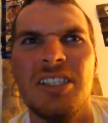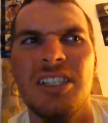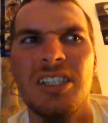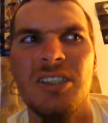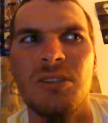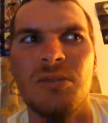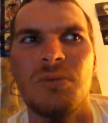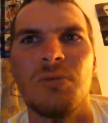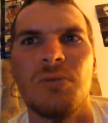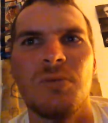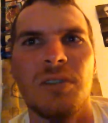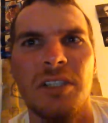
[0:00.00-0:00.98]
gets
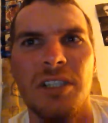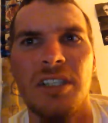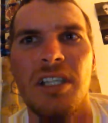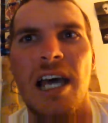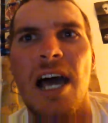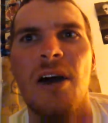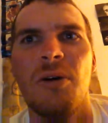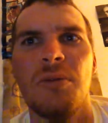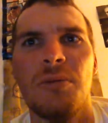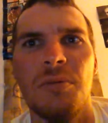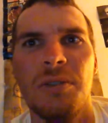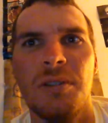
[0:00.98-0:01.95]
really
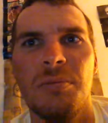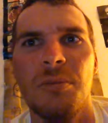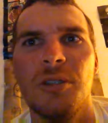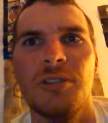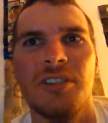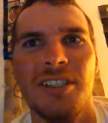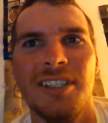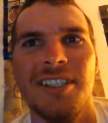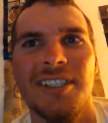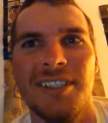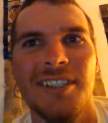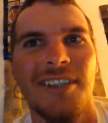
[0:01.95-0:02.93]
loud with most of the
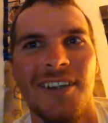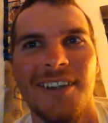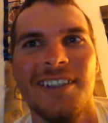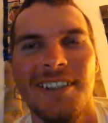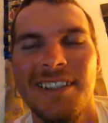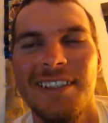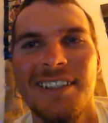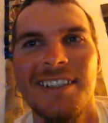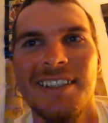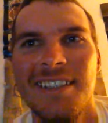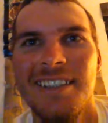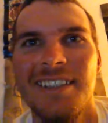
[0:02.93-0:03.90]
song,
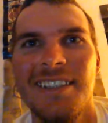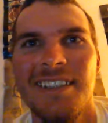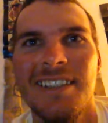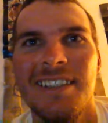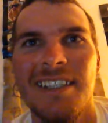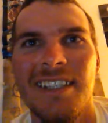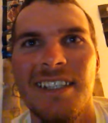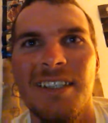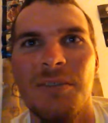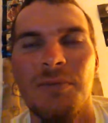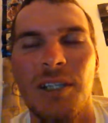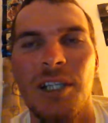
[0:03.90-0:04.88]

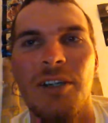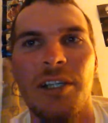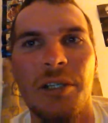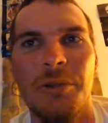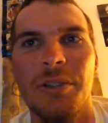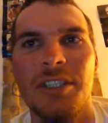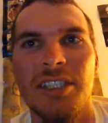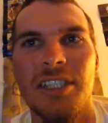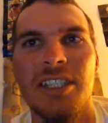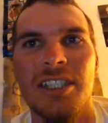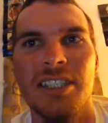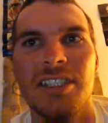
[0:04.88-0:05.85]
and very
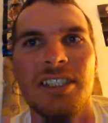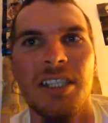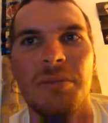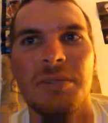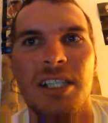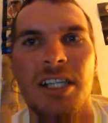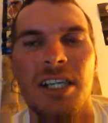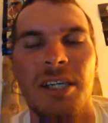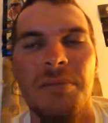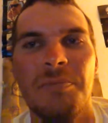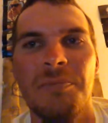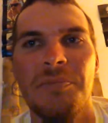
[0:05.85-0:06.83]
noisy at the same
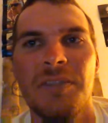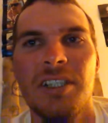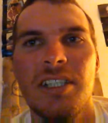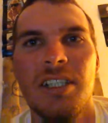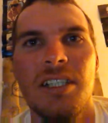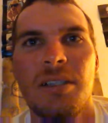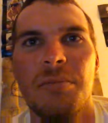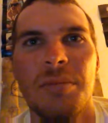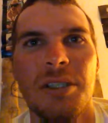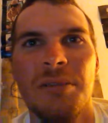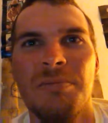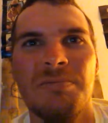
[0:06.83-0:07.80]
time.
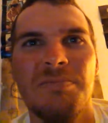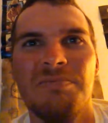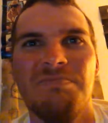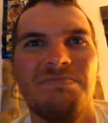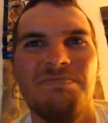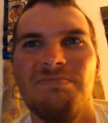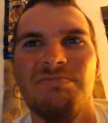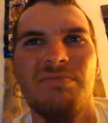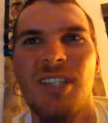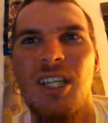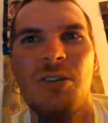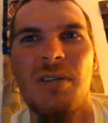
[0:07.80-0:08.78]
But
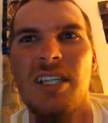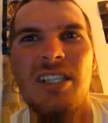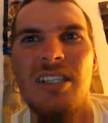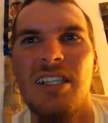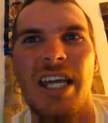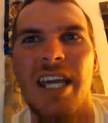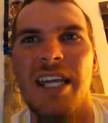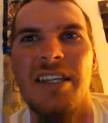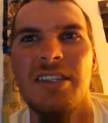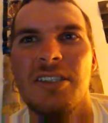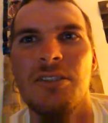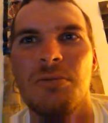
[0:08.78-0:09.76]
no, I didn't
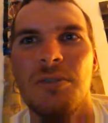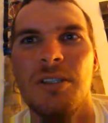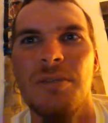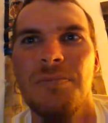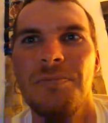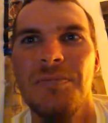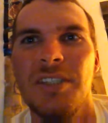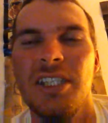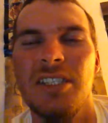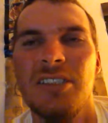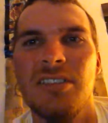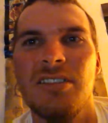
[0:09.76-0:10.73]
hate this one.
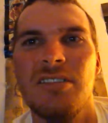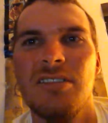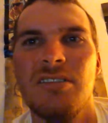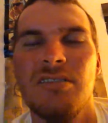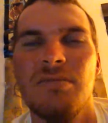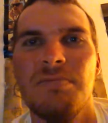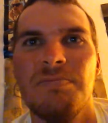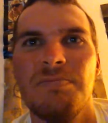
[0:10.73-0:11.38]
It's